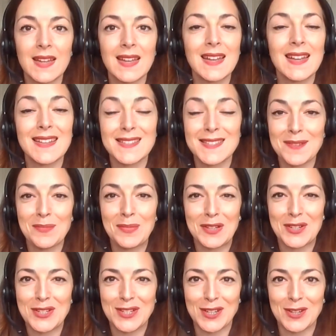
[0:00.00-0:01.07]
In simpler
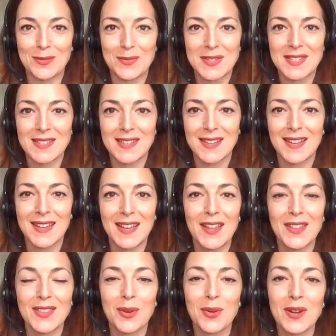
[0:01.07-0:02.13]
terms,
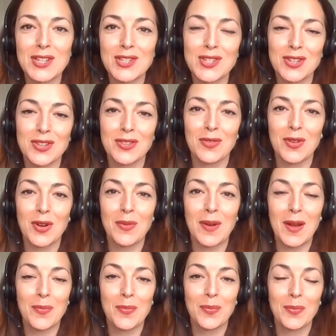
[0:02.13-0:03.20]
the question
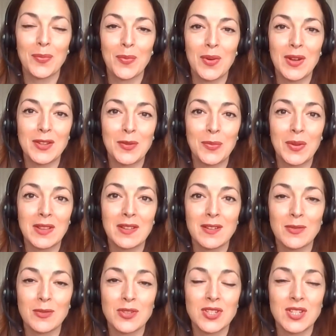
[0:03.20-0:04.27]
around whether
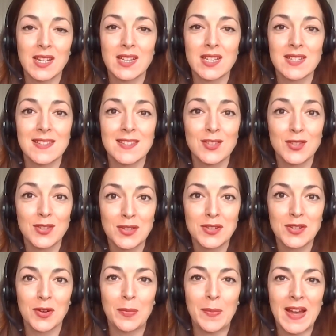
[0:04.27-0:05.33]
political change is good
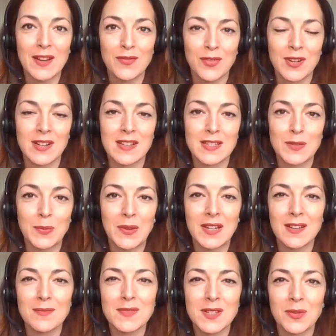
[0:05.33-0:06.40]
or bad for us
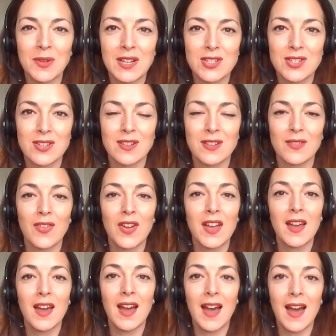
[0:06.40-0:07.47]
becomes a question of
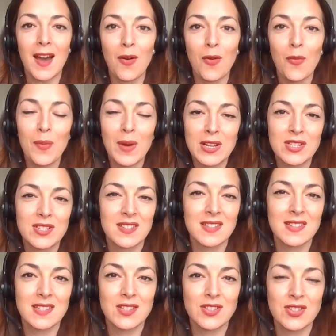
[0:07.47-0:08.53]
how much
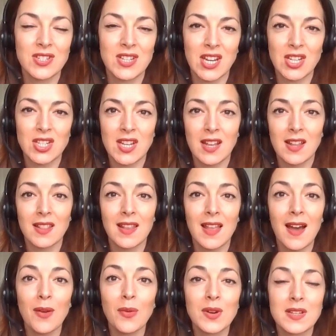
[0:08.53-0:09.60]
does this change
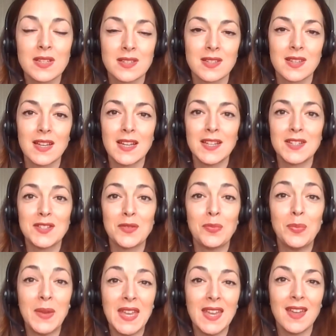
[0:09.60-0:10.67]
allow us to
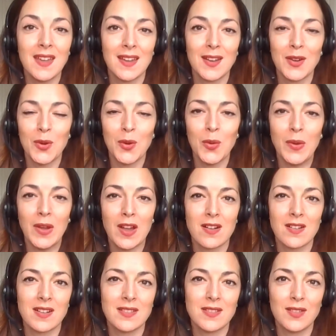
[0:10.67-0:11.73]
be who we are
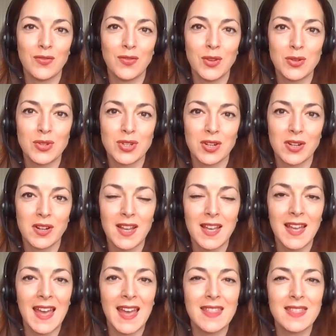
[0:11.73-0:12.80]
in the future.
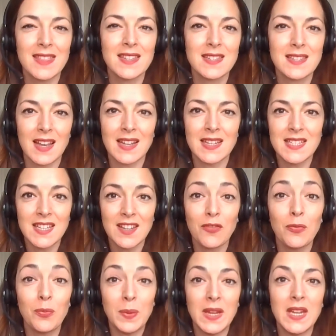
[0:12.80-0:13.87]
And this idea of
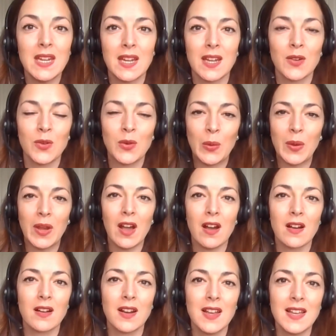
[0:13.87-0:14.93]
being who we
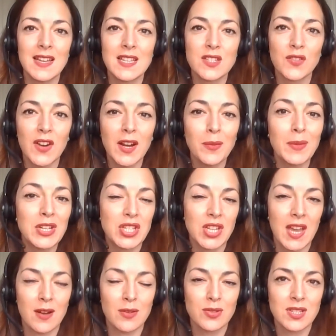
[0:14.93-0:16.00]
are is very much
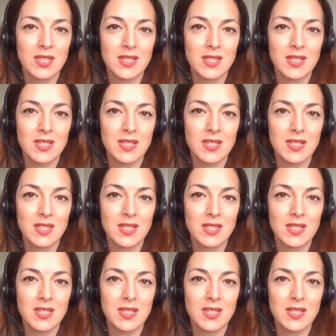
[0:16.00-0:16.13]
couched